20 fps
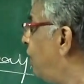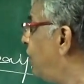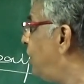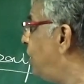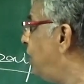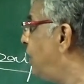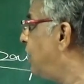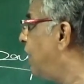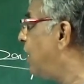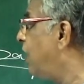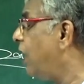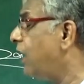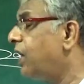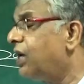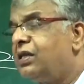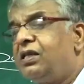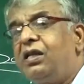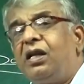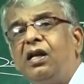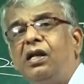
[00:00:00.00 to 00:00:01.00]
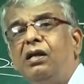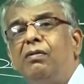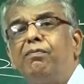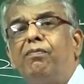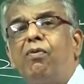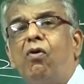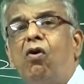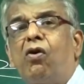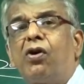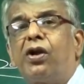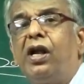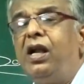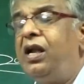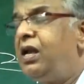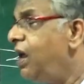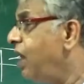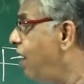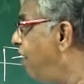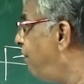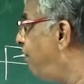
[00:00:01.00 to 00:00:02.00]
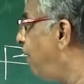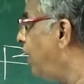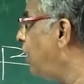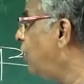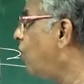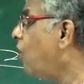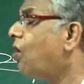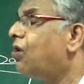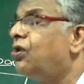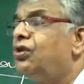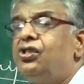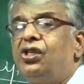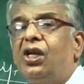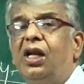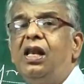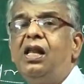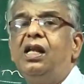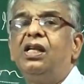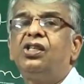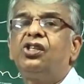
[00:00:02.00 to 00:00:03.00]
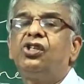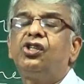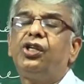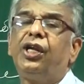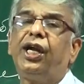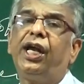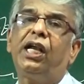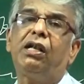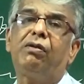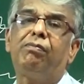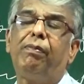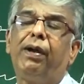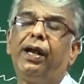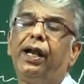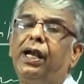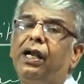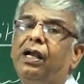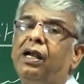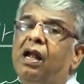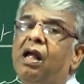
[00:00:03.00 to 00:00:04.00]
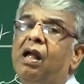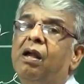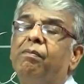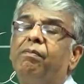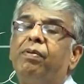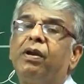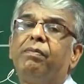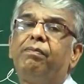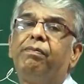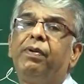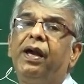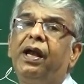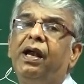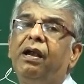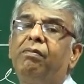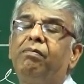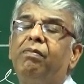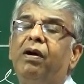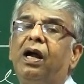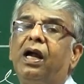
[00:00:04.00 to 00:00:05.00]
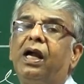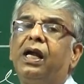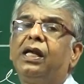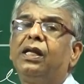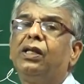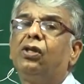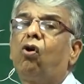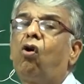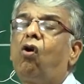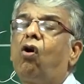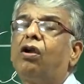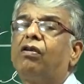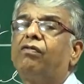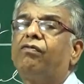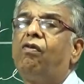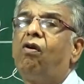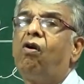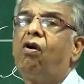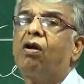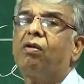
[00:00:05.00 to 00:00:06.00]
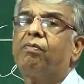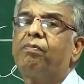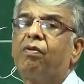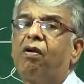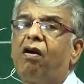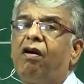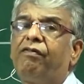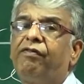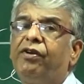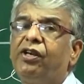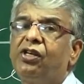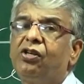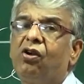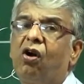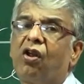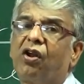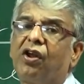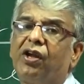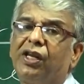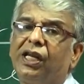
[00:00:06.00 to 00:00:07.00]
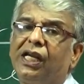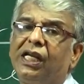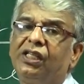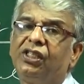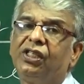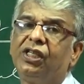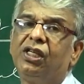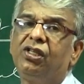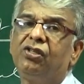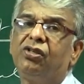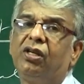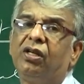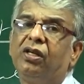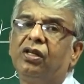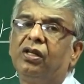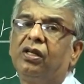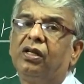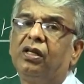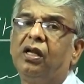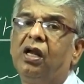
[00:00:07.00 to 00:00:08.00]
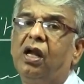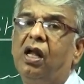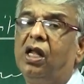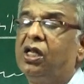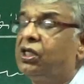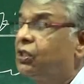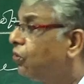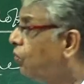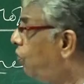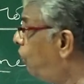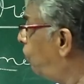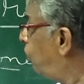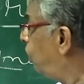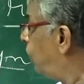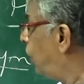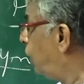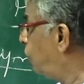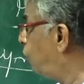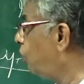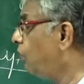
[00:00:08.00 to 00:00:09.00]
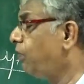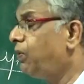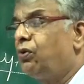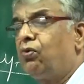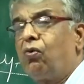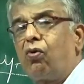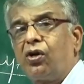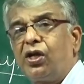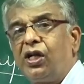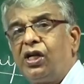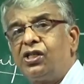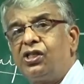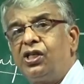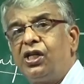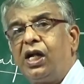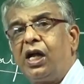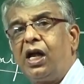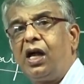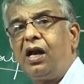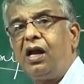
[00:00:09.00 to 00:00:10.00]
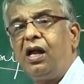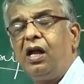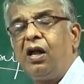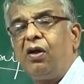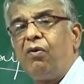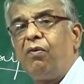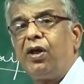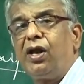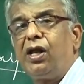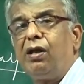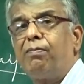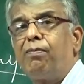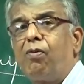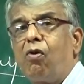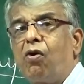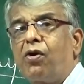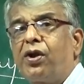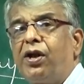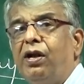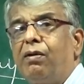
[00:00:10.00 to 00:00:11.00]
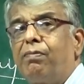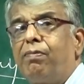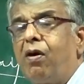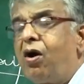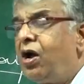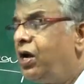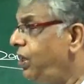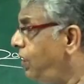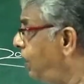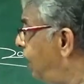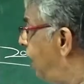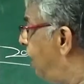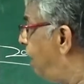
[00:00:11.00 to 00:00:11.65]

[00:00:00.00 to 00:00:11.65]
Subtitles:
this is another important financial statement prepared by not-for-profit organization. So, it should be noticed here, very important point,